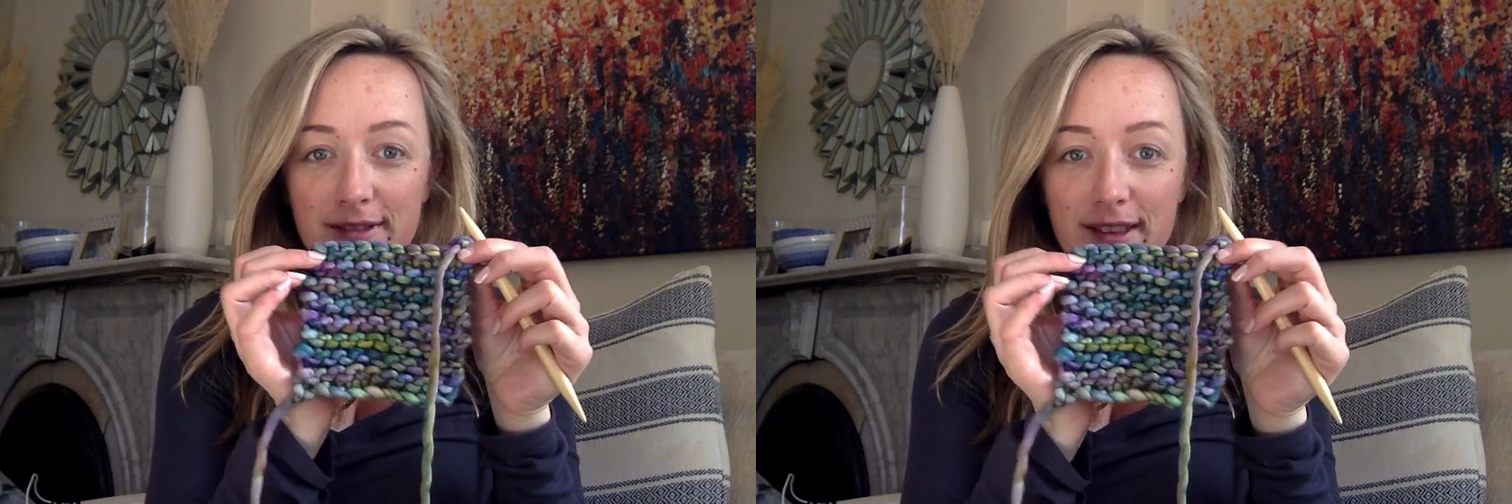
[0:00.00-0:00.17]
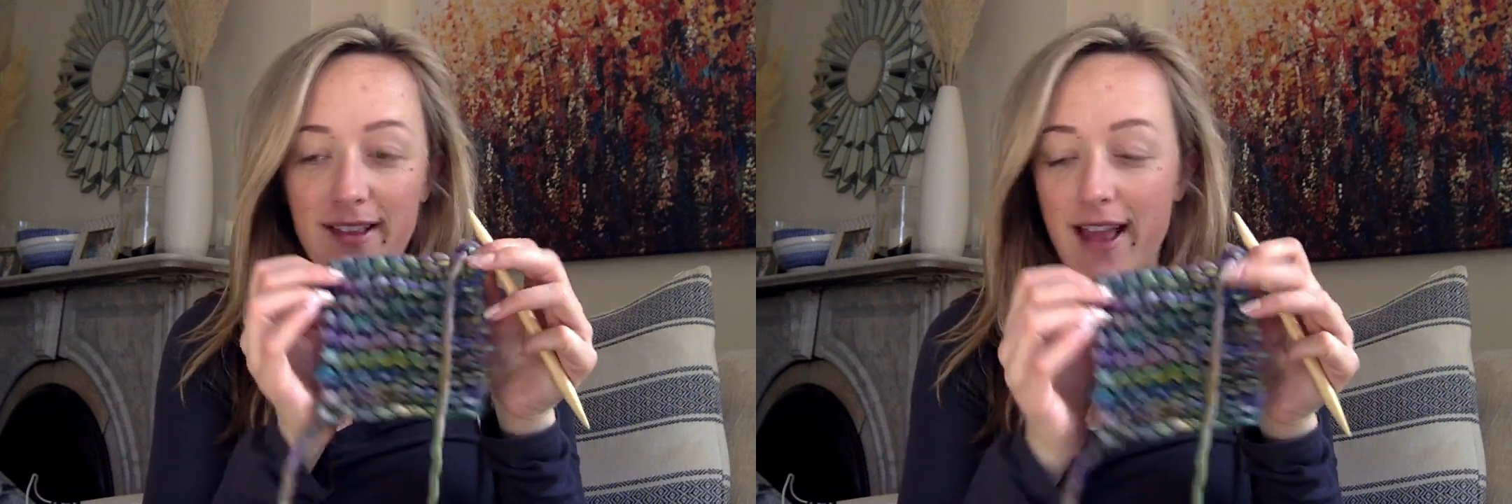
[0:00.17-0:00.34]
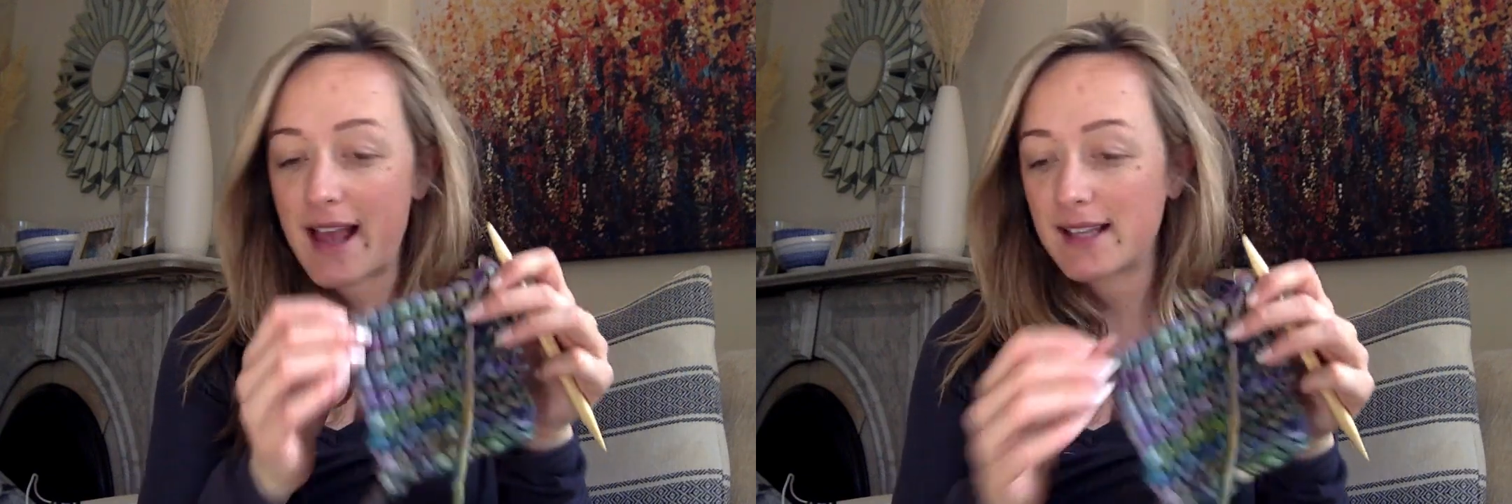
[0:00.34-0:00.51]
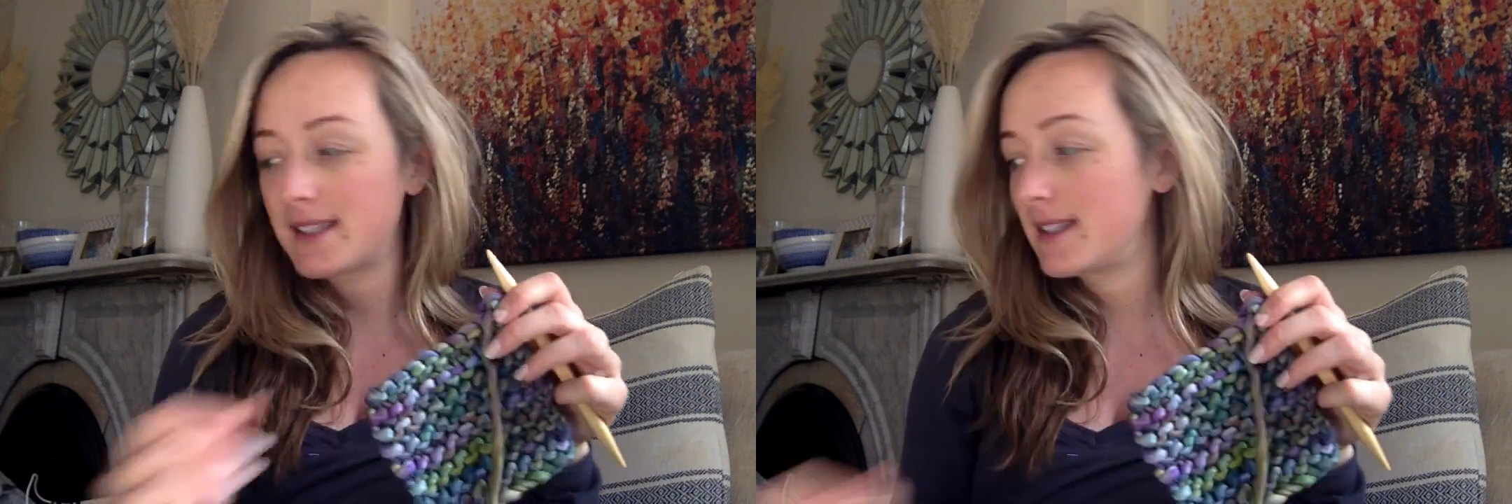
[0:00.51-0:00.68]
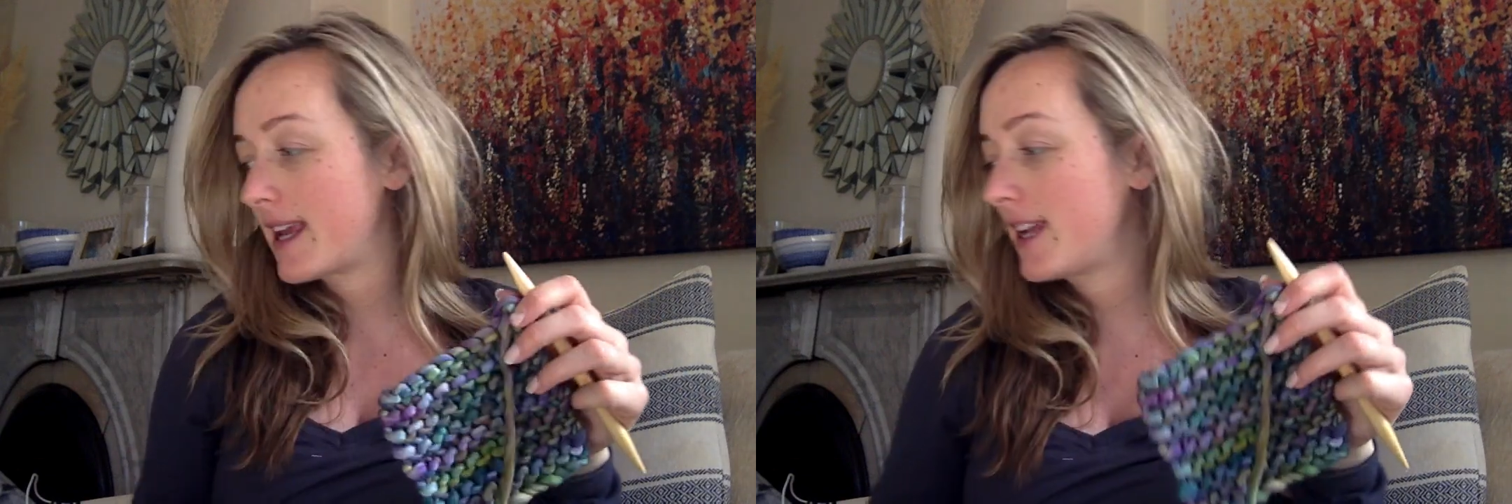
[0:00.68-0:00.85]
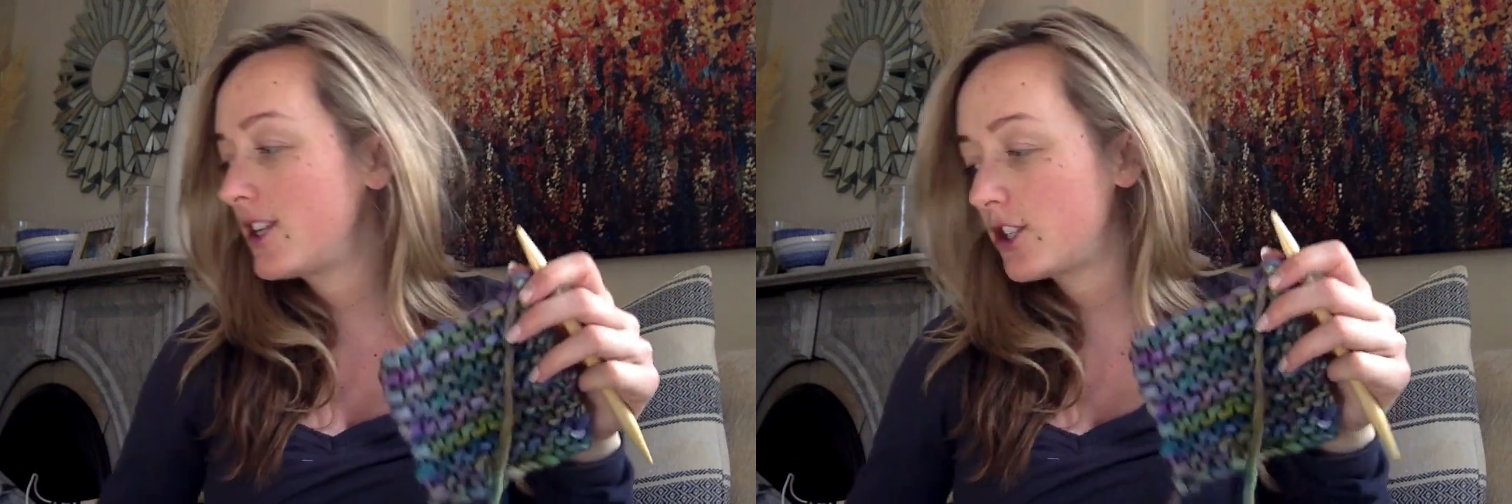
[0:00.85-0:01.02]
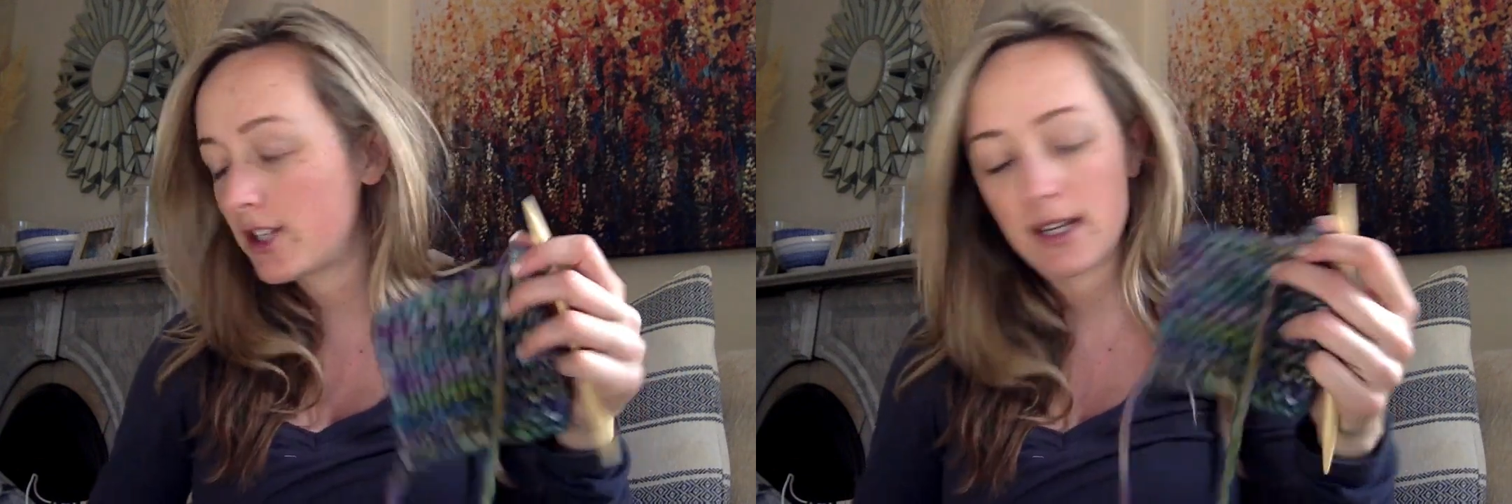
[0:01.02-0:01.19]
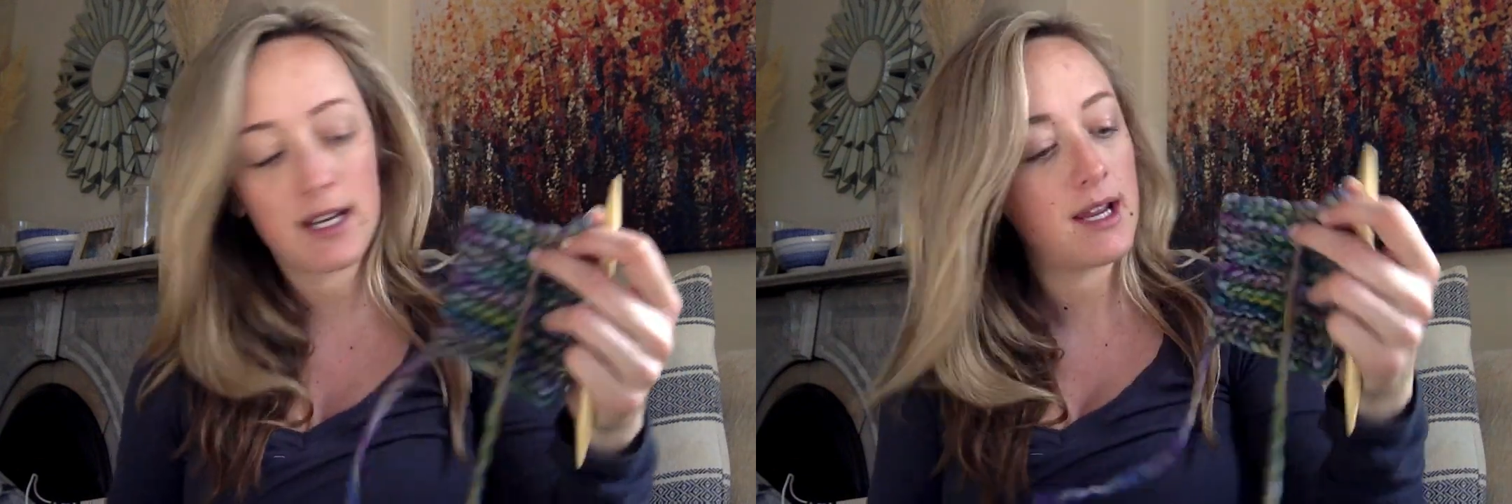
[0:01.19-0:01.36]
the last stitch.